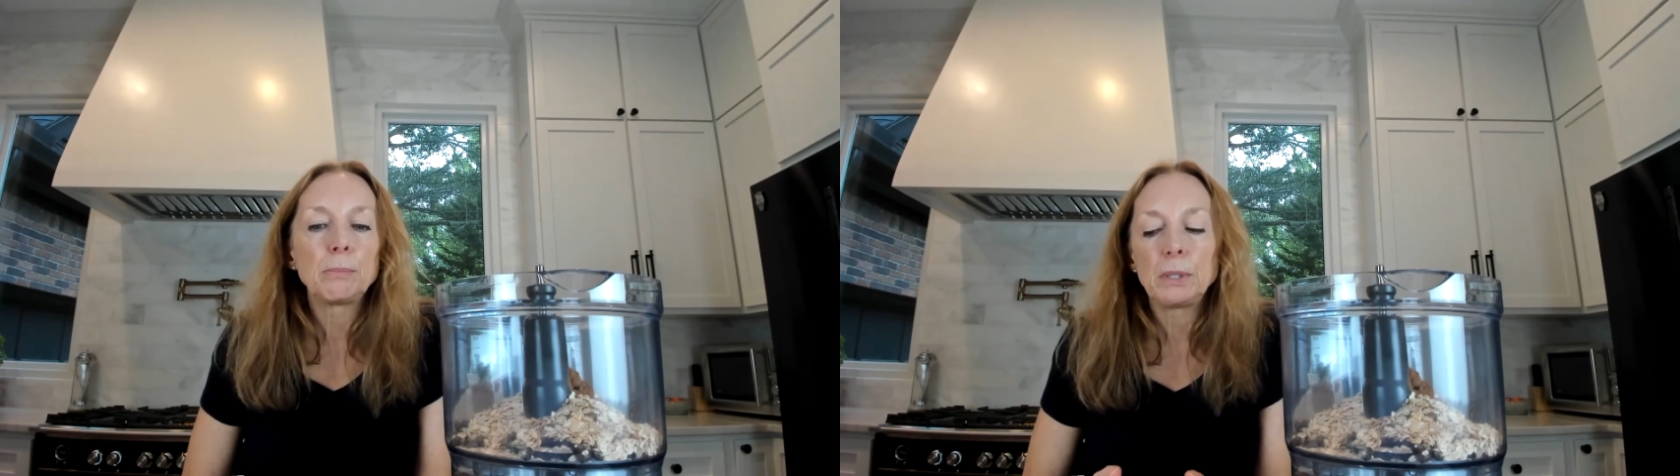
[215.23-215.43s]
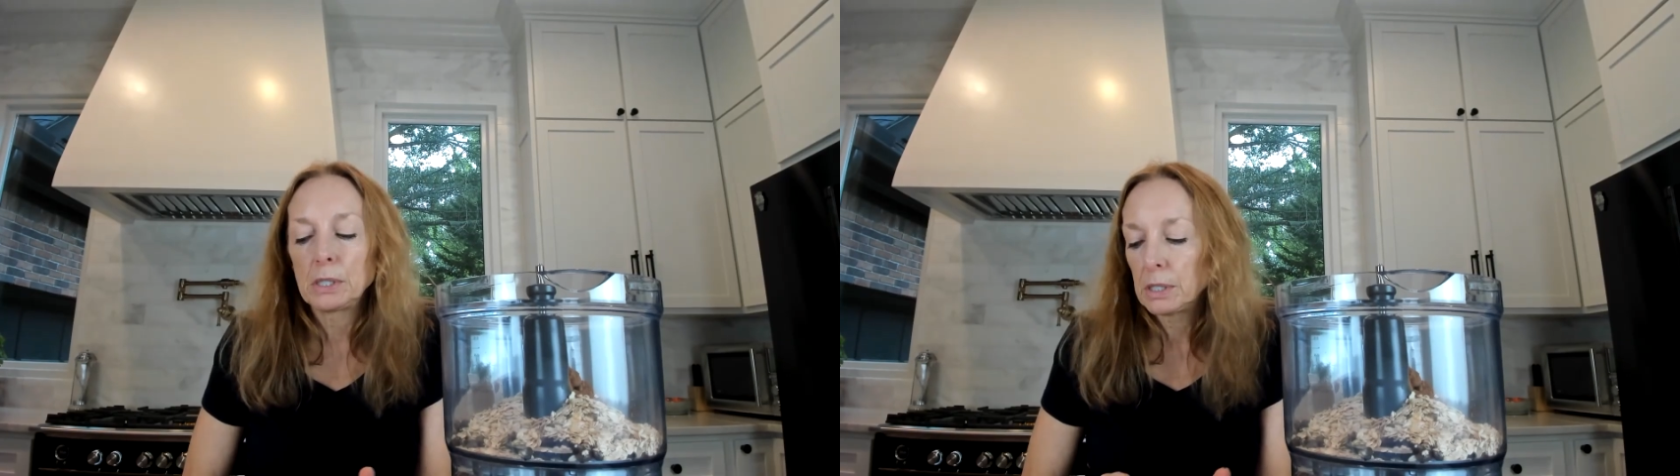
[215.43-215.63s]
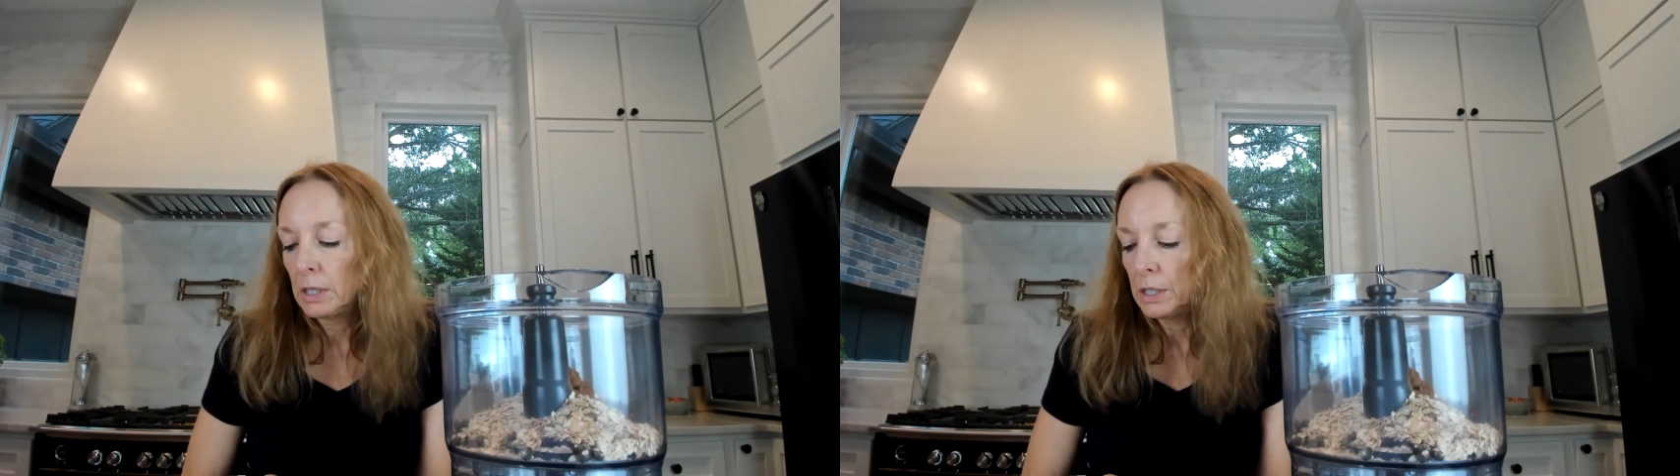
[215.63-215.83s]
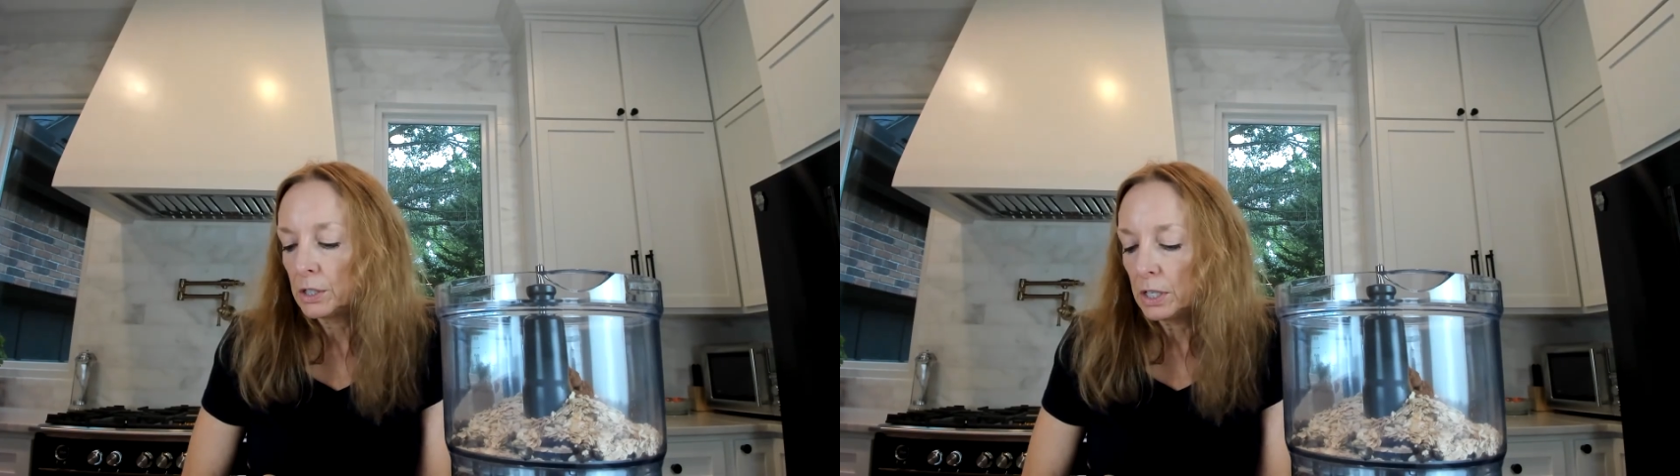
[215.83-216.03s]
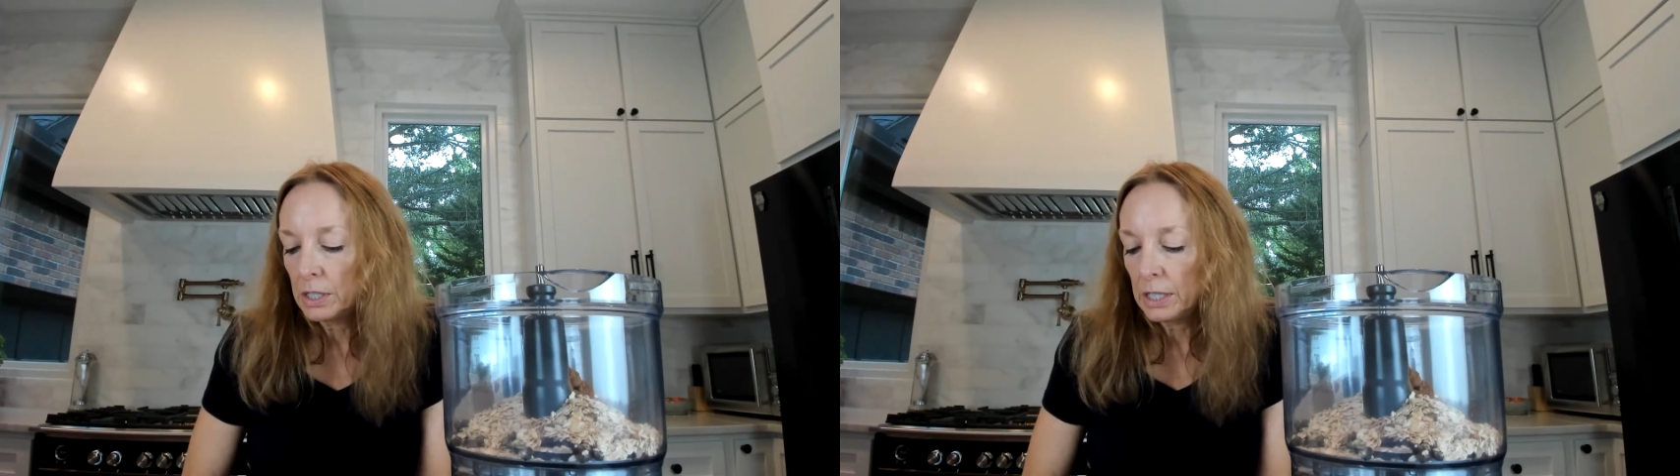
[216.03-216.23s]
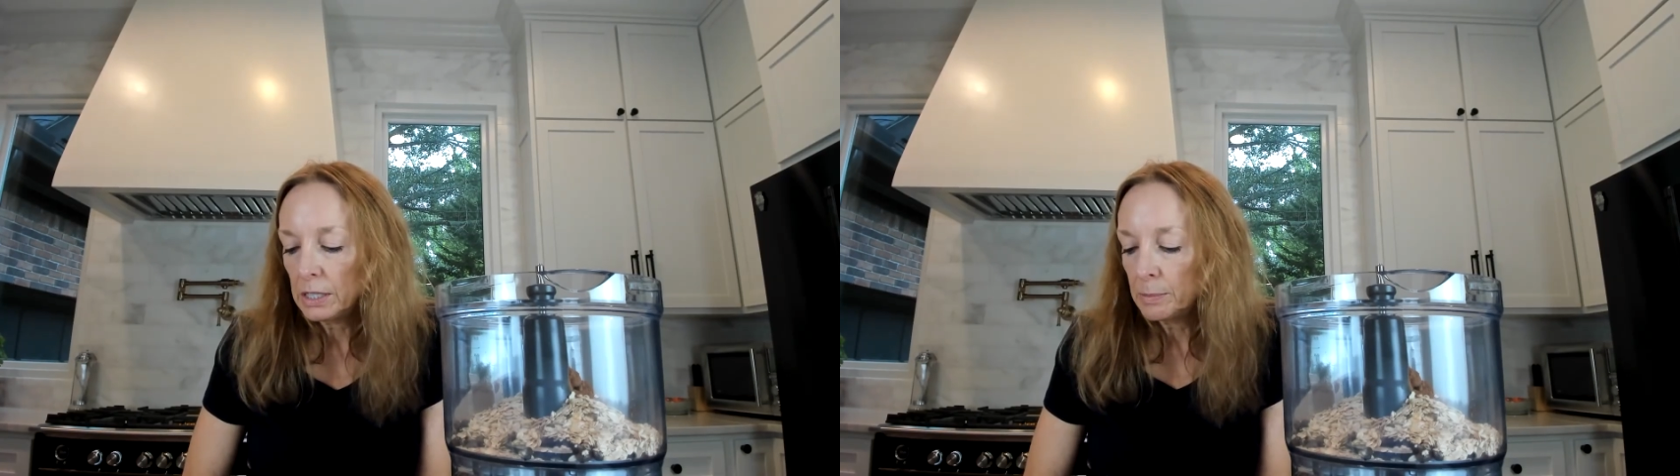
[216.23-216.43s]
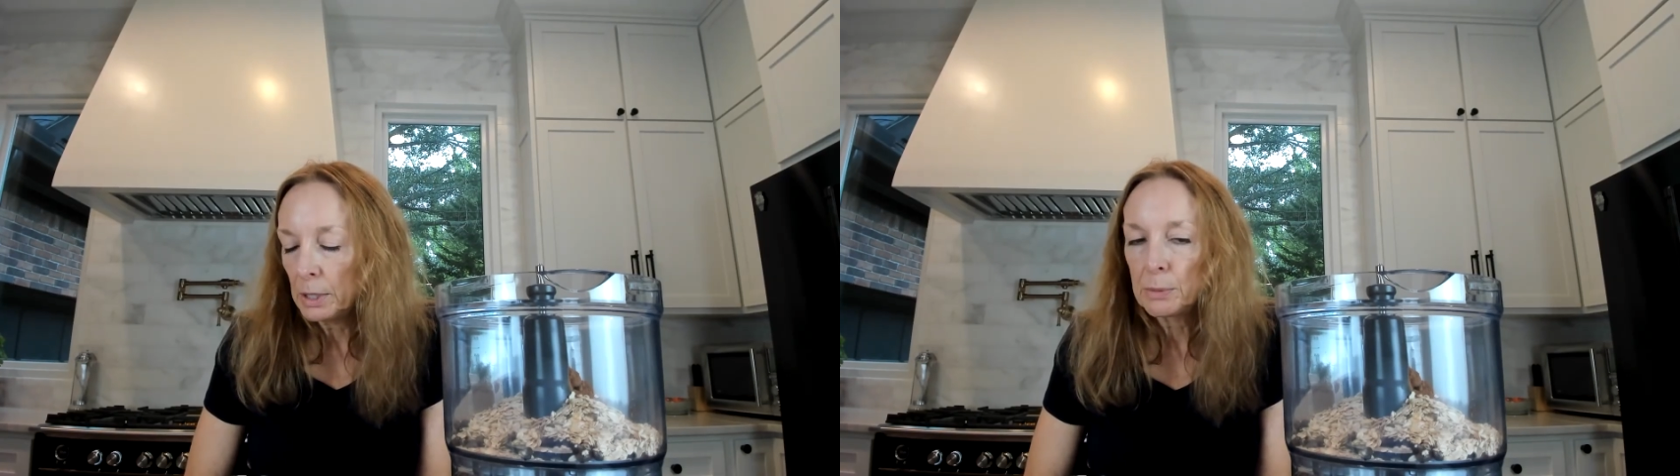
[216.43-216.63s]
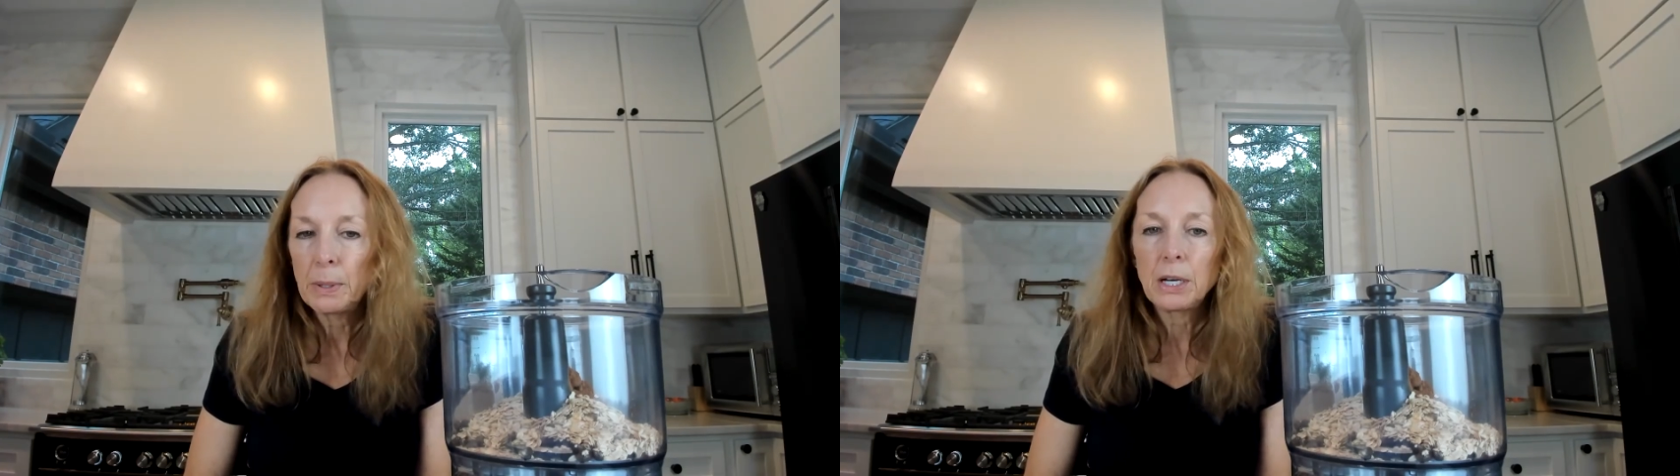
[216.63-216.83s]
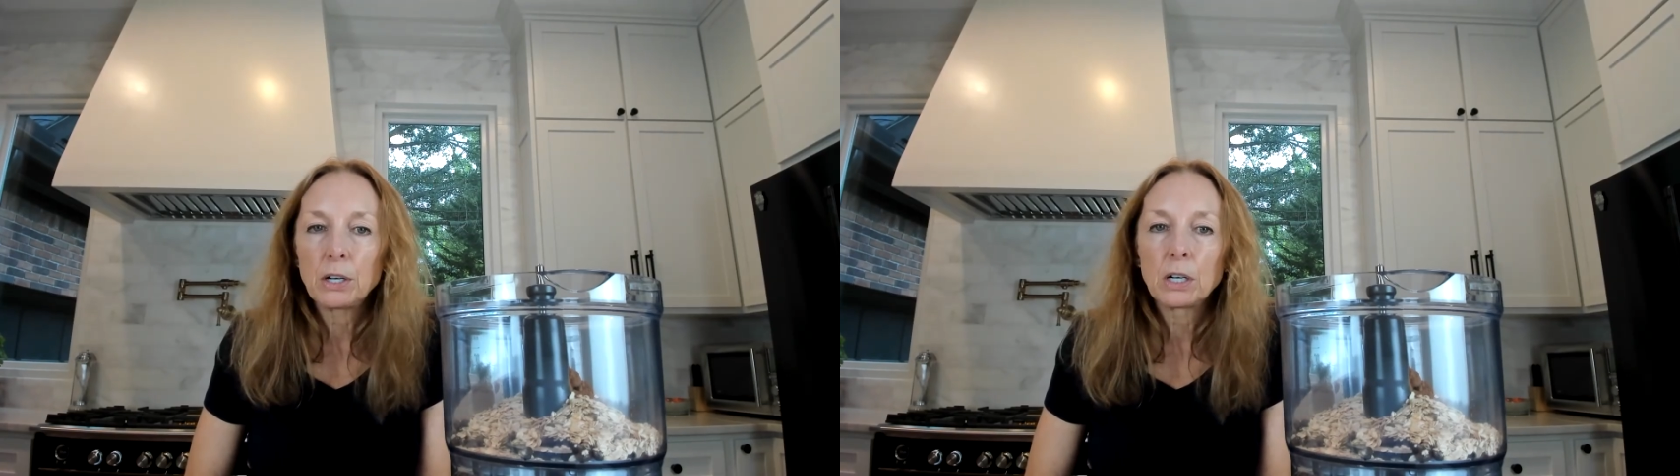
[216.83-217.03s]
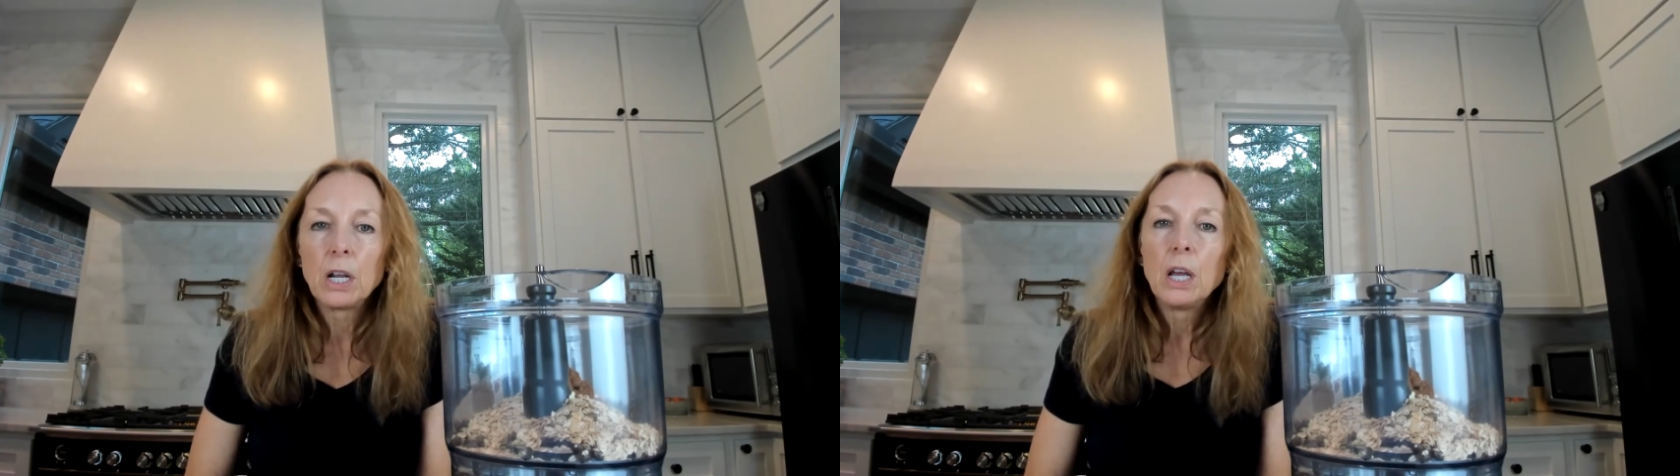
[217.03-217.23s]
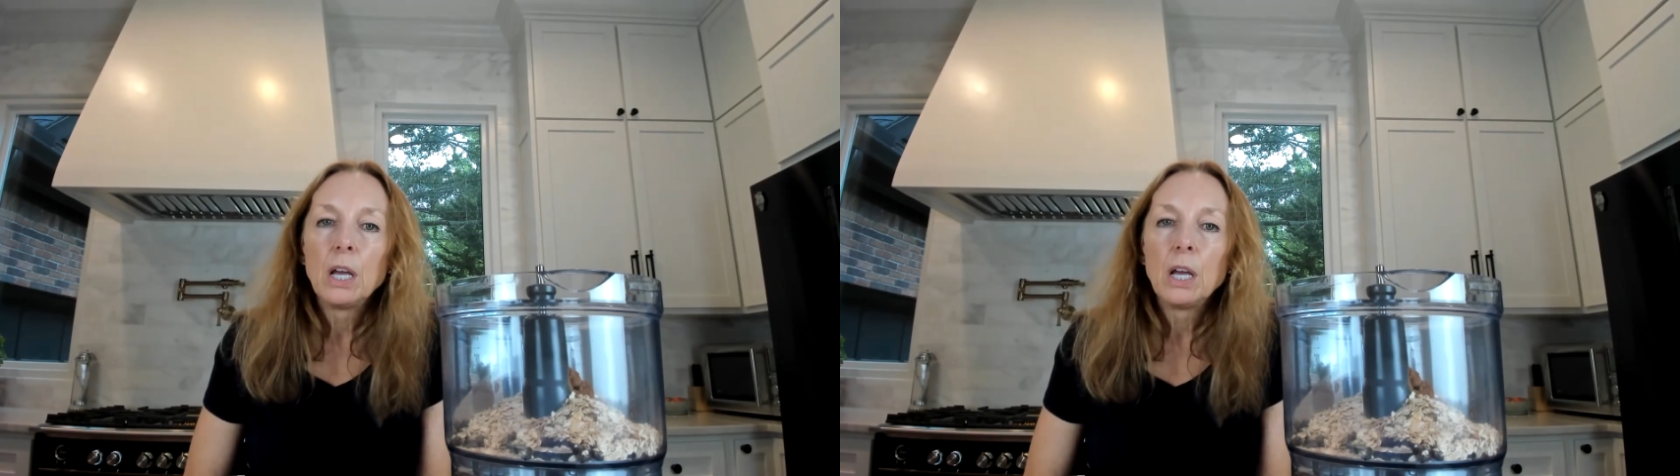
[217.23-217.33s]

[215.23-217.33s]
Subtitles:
It's going to taste much better.